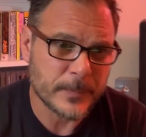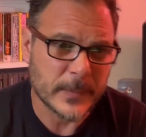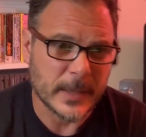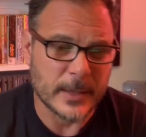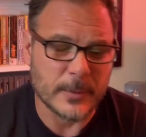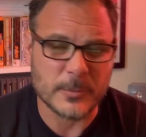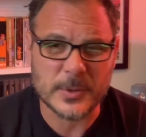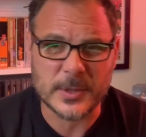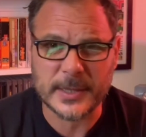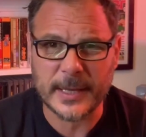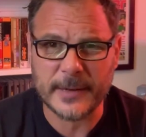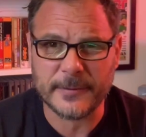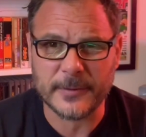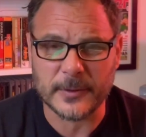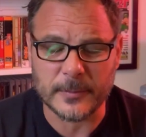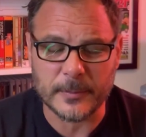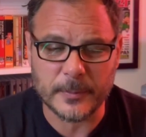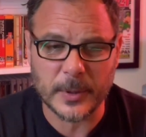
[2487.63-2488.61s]
it was
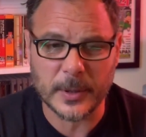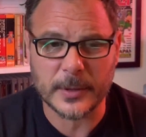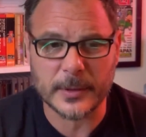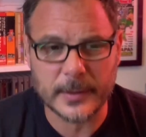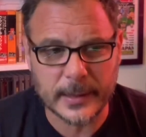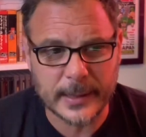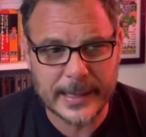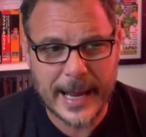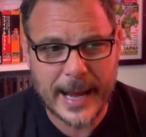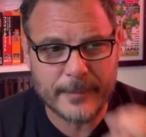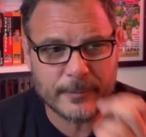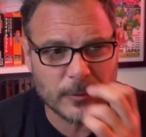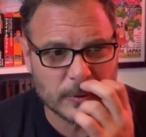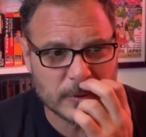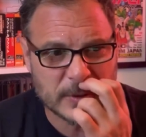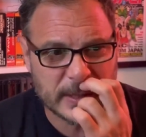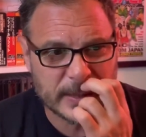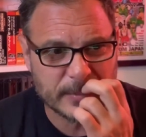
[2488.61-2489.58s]
different. But the glam
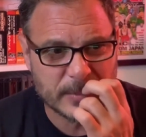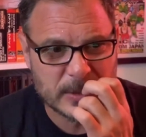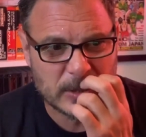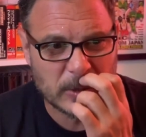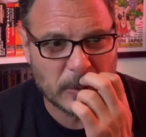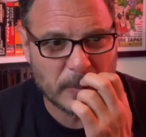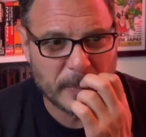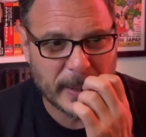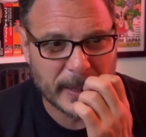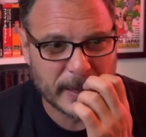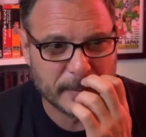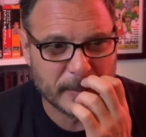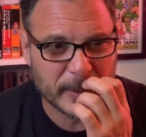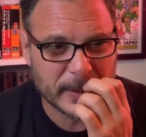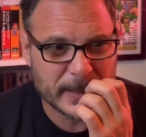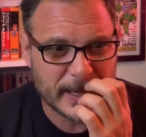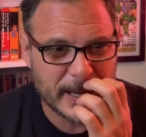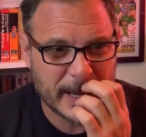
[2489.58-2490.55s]
rock scene was a lot better.
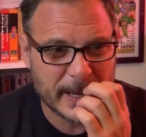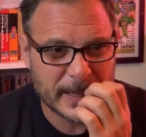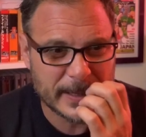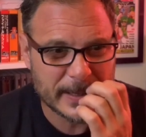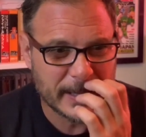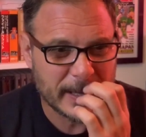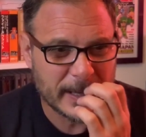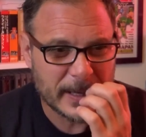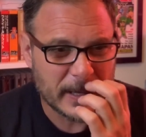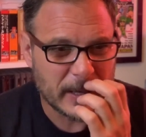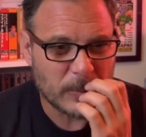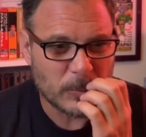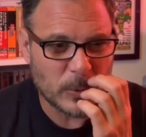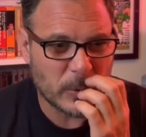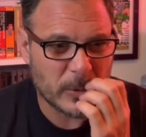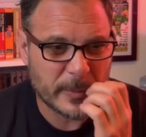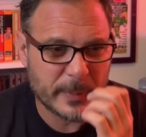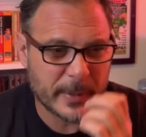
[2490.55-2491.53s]
But yeah,
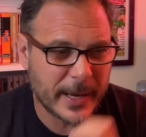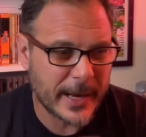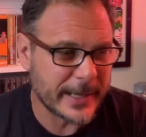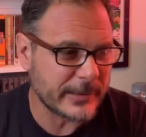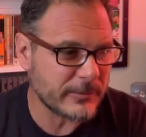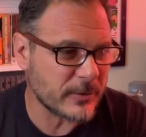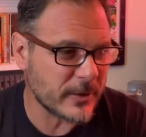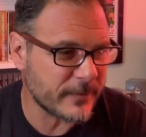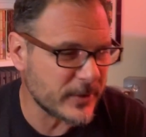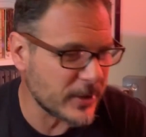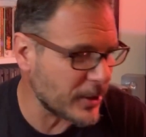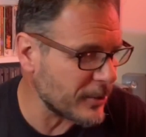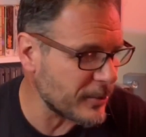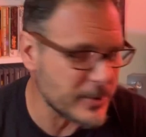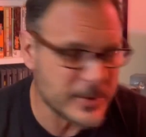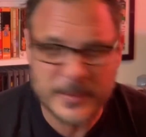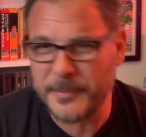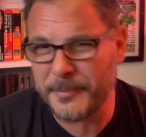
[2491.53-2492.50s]
will there be any
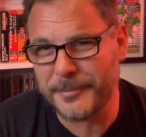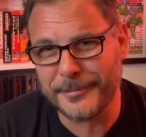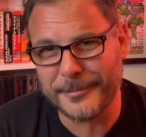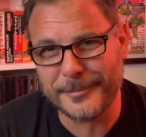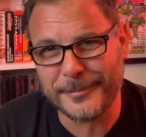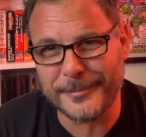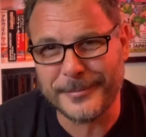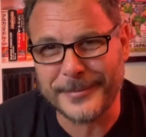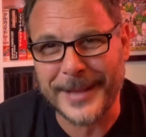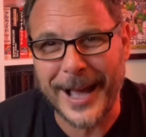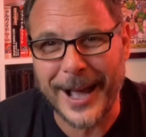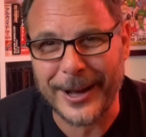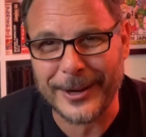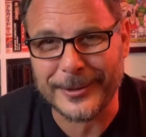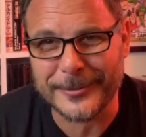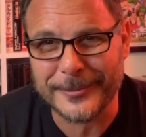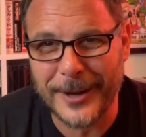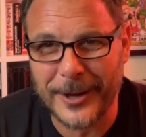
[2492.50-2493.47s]
reviews?
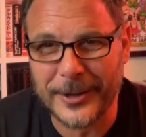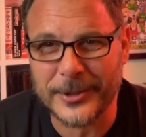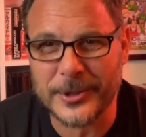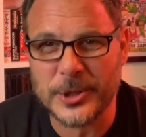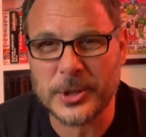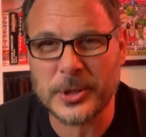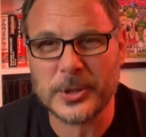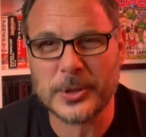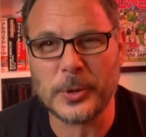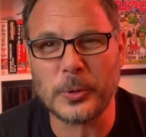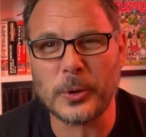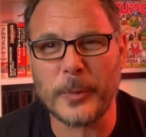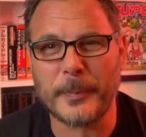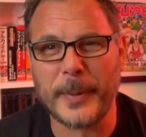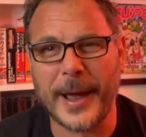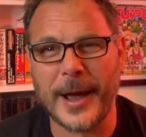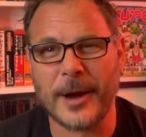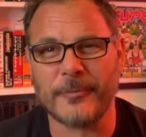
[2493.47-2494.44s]
No. I can just talk
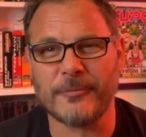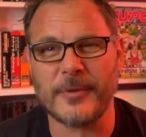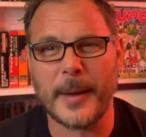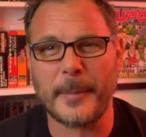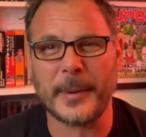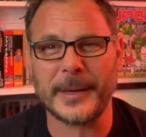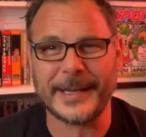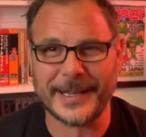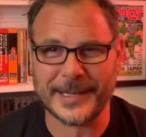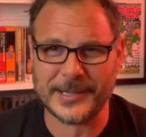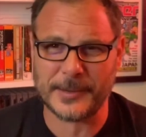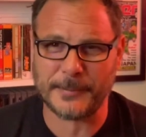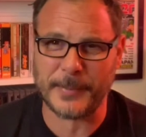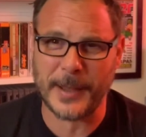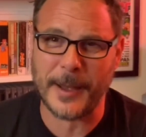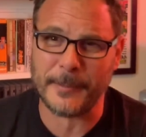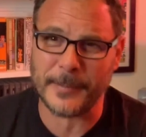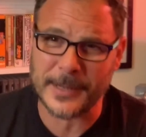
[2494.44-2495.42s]
about and reminisce
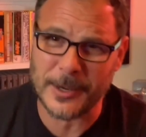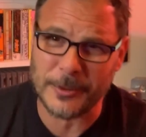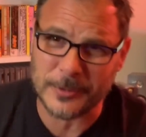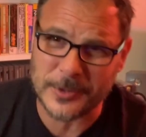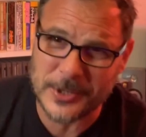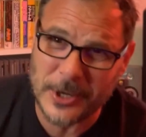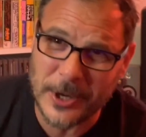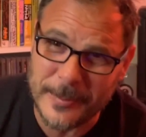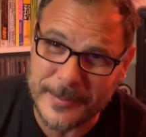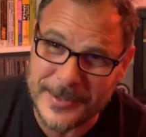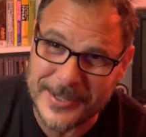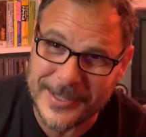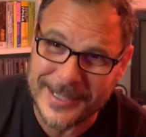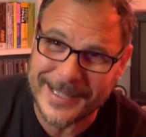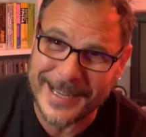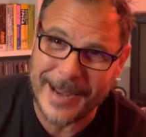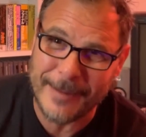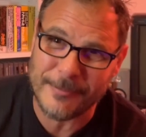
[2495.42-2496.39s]
about my old times as a
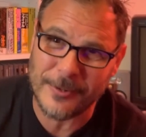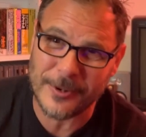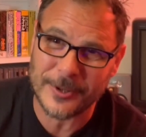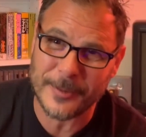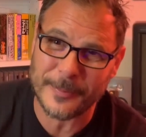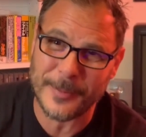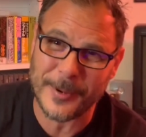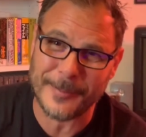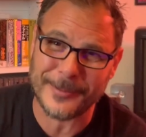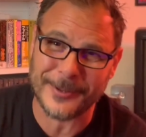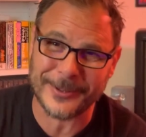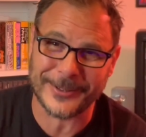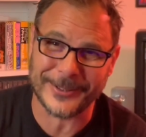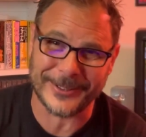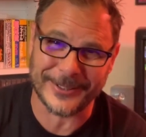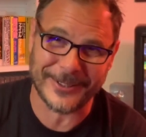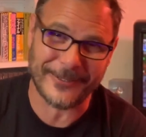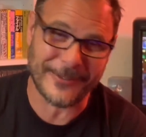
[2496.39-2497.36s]
glam rocker, but I'm not
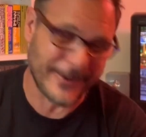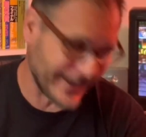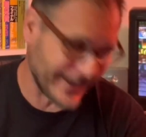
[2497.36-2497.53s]
going to do